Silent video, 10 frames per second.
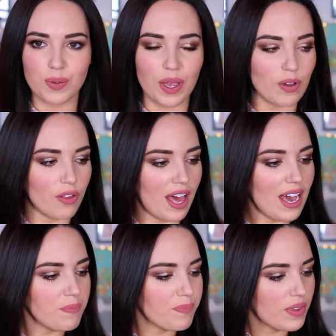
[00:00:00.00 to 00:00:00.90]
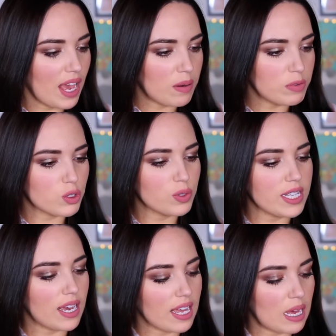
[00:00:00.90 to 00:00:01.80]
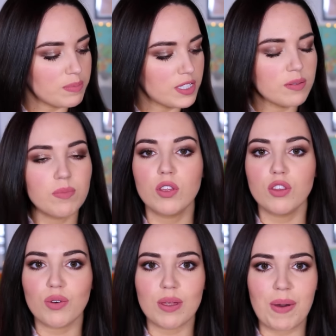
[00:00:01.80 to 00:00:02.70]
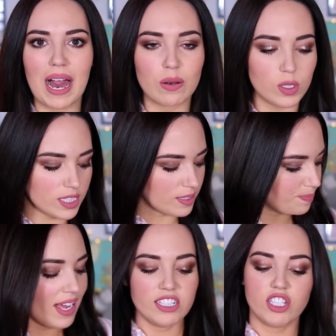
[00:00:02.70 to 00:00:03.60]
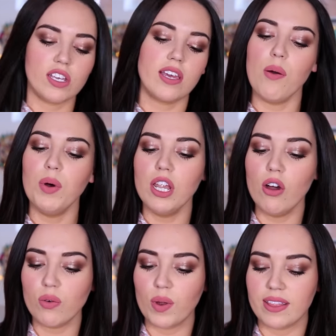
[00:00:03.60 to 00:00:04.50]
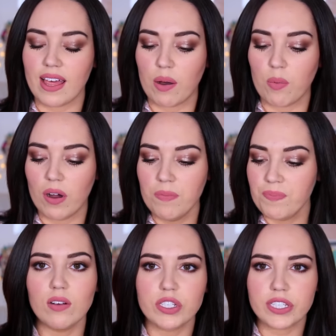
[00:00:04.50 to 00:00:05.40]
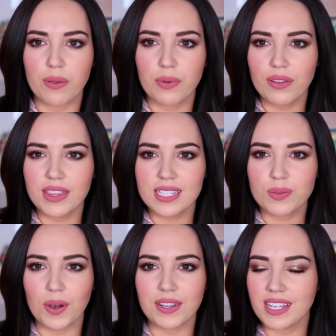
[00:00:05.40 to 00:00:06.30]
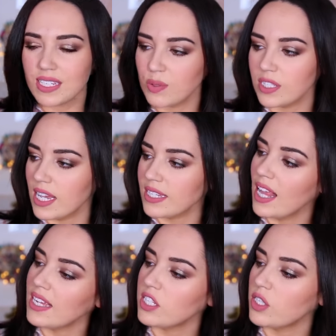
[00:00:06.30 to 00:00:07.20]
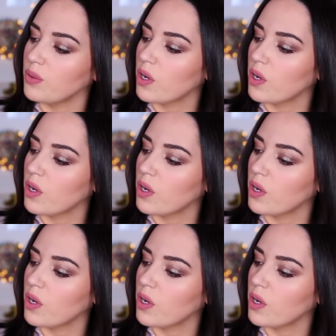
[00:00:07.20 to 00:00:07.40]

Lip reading: So I got that. How much was that, Gabs? £3. And to go along with that one, I also got this one. This one says, let's do